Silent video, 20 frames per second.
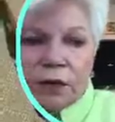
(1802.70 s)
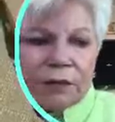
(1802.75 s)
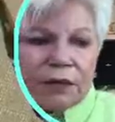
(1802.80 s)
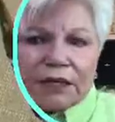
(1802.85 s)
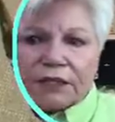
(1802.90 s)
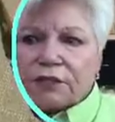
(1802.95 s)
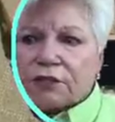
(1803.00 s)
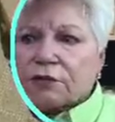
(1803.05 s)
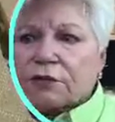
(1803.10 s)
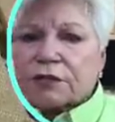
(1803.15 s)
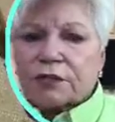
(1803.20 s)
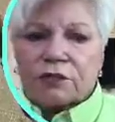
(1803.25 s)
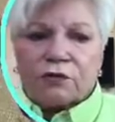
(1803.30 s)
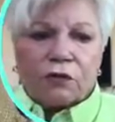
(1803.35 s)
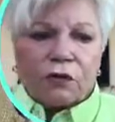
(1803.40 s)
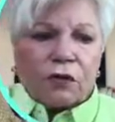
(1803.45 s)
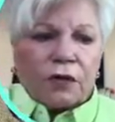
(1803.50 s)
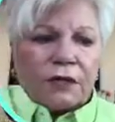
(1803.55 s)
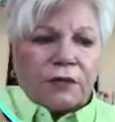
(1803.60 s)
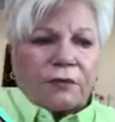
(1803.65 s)
am I doing
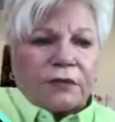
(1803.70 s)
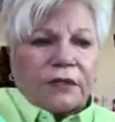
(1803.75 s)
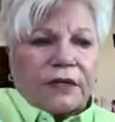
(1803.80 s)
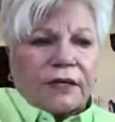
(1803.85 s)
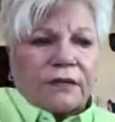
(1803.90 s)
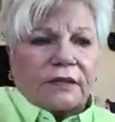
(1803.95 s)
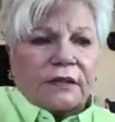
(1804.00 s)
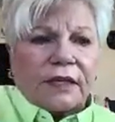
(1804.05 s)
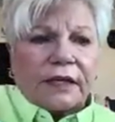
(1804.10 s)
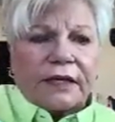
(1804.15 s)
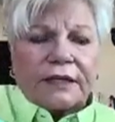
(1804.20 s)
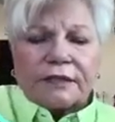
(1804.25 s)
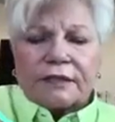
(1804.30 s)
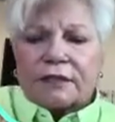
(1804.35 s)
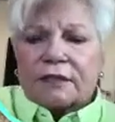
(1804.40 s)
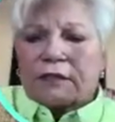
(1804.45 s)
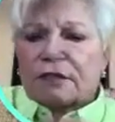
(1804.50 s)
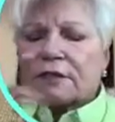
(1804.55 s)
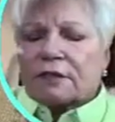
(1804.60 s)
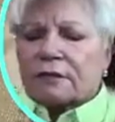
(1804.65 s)
drawing without
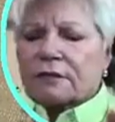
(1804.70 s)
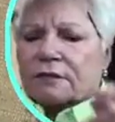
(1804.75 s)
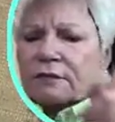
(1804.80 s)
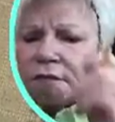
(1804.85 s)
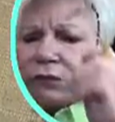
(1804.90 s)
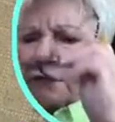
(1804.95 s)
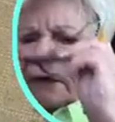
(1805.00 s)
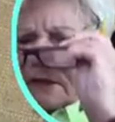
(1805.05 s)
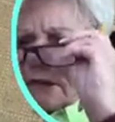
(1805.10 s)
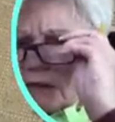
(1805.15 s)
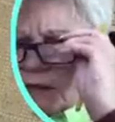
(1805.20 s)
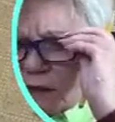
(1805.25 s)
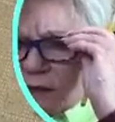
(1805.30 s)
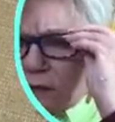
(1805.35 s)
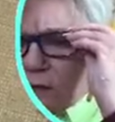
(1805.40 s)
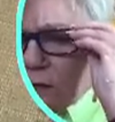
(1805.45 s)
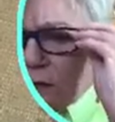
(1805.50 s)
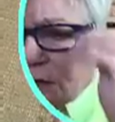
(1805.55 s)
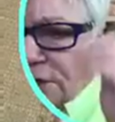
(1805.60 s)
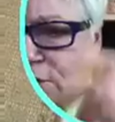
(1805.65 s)
glasses on?
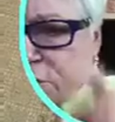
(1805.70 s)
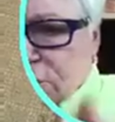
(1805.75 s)
Was it